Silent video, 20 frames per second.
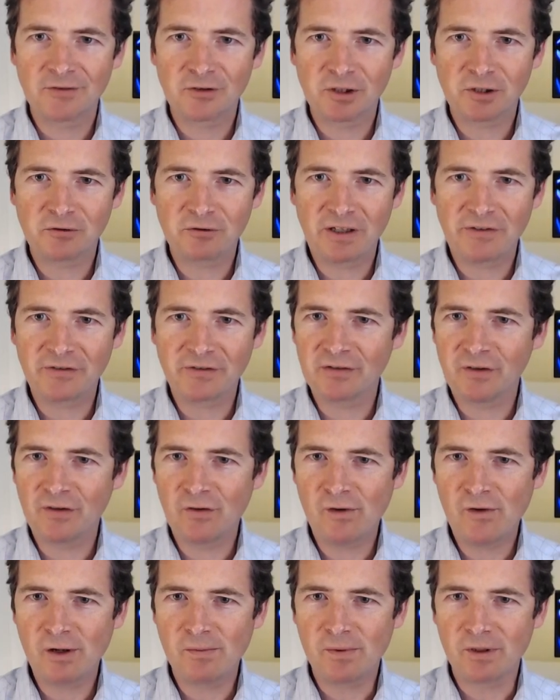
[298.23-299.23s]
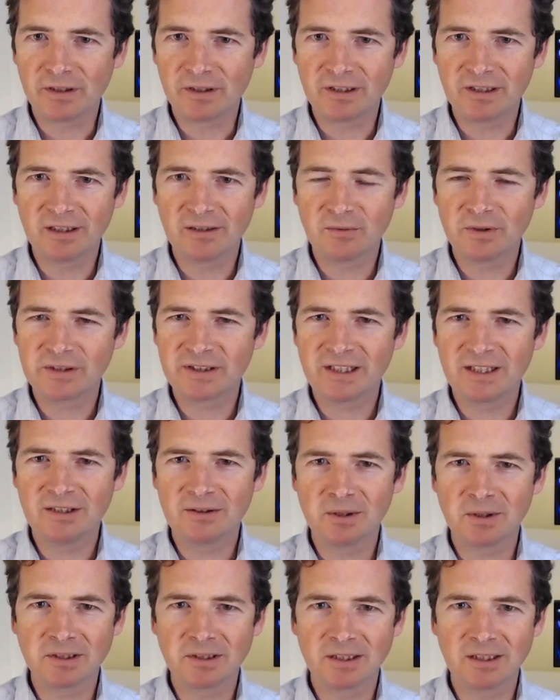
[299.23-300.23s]
I've got a graphic of a robot here. What's
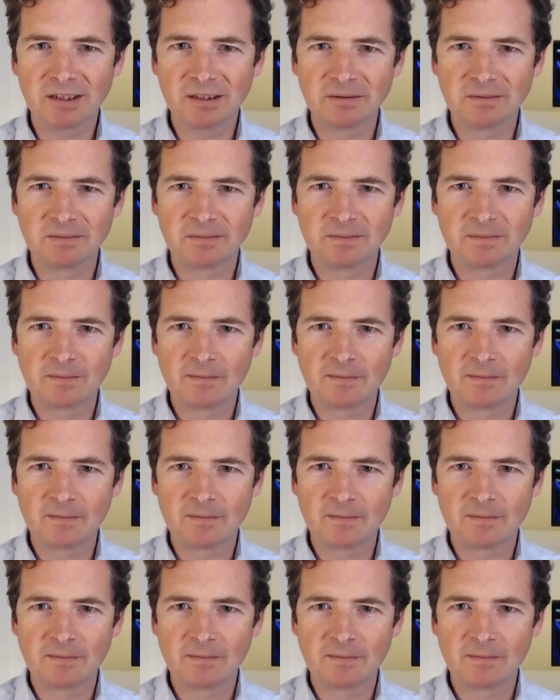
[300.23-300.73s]
he doing there?